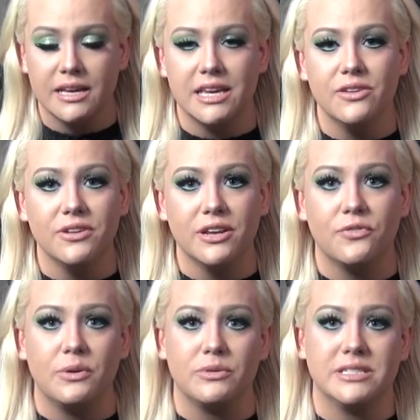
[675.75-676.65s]
even
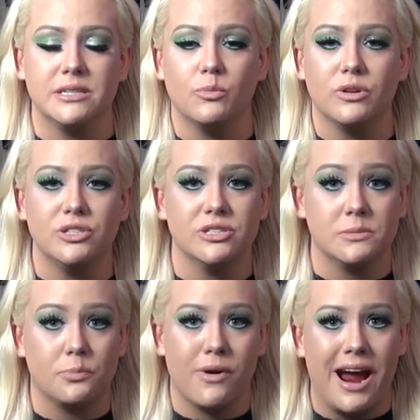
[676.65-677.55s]
if it was someone
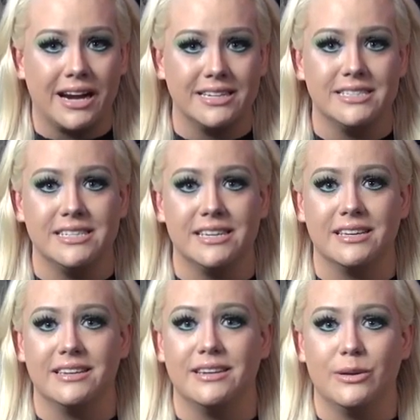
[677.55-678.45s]
just
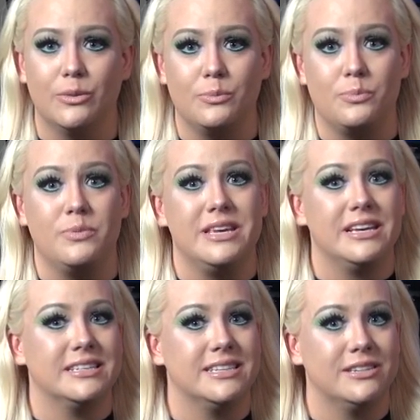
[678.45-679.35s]
practicing, you know,
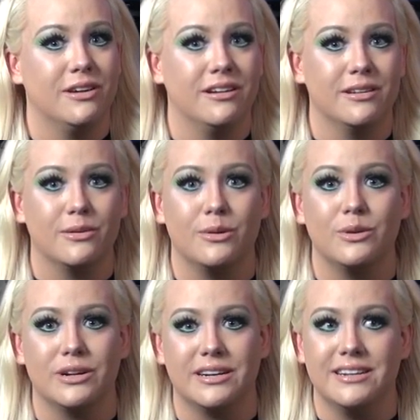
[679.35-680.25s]
being satanic
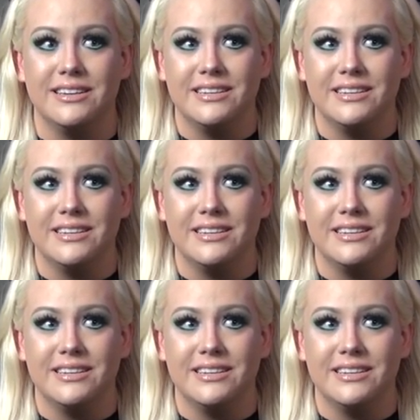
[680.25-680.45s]
or